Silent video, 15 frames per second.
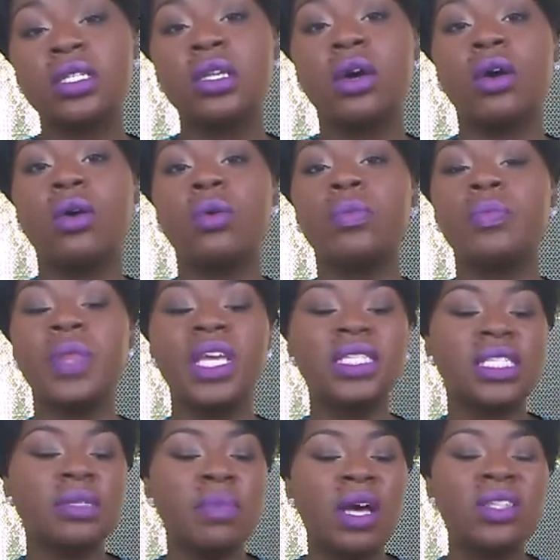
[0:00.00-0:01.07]
so it
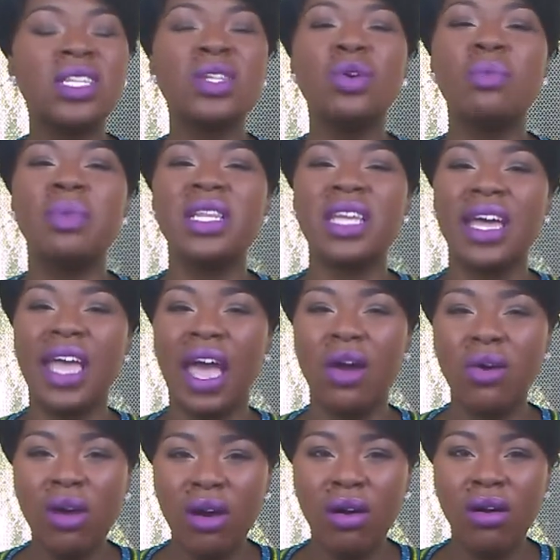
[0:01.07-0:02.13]
smells a little bit like
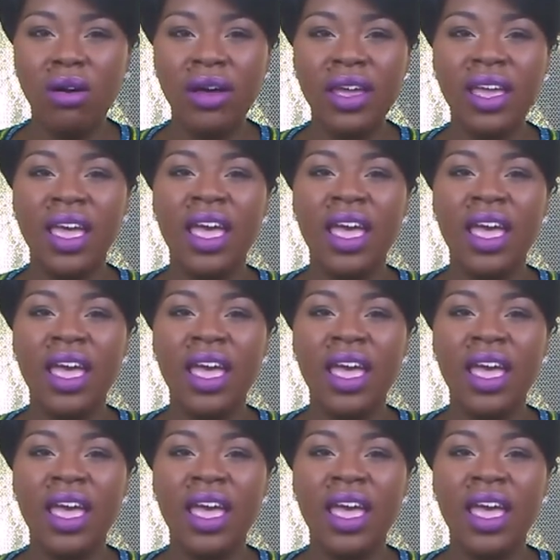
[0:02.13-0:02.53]
alcohol.